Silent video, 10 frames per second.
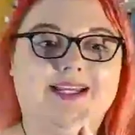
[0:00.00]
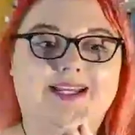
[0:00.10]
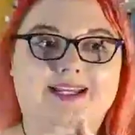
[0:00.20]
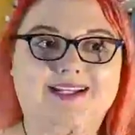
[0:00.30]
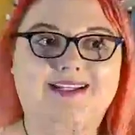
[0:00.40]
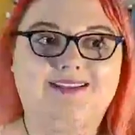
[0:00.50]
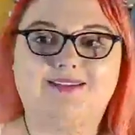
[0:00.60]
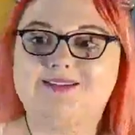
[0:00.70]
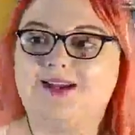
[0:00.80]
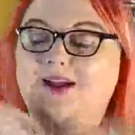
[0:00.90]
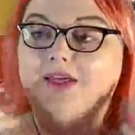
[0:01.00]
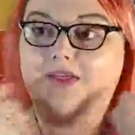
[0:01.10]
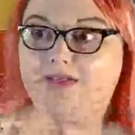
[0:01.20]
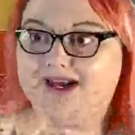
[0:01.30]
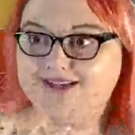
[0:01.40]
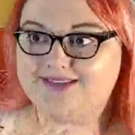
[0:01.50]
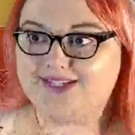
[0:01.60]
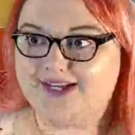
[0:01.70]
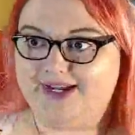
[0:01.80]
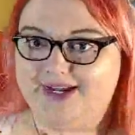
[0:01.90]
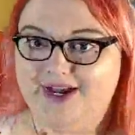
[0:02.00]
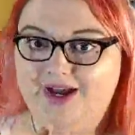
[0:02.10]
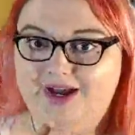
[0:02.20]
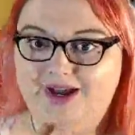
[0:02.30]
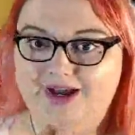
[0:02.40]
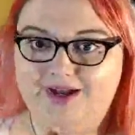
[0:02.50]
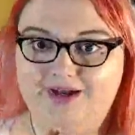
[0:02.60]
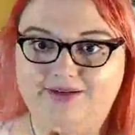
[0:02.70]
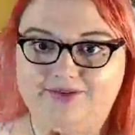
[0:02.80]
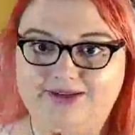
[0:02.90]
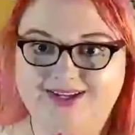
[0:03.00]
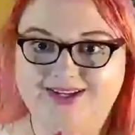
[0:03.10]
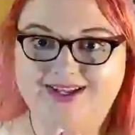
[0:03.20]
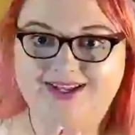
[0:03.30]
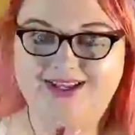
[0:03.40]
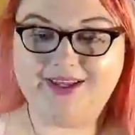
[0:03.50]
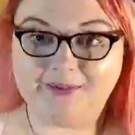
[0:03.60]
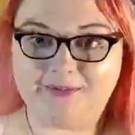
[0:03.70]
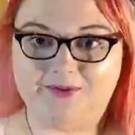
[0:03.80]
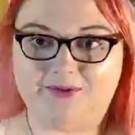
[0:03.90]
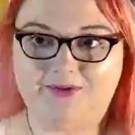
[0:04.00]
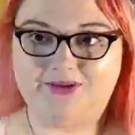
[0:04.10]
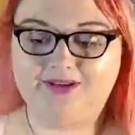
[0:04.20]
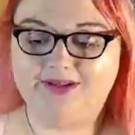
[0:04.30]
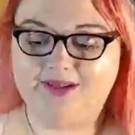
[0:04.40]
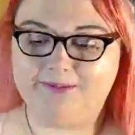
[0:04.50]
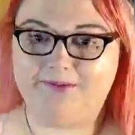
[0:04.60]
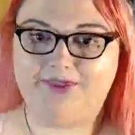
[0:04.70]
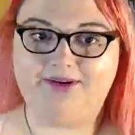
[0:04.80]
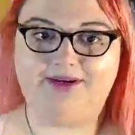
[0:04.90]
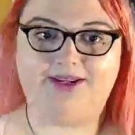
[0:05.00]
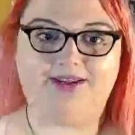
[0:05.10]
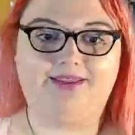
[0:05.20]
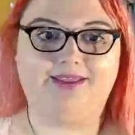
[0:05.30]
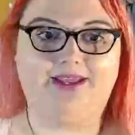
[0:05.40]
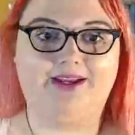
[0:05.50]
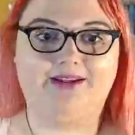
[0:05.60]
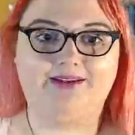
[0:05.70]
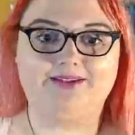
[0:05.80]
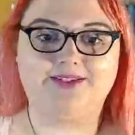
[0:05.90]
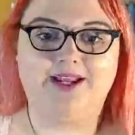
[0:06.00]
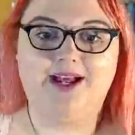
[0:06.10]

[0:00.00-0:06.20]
It is the last day of April 30th, and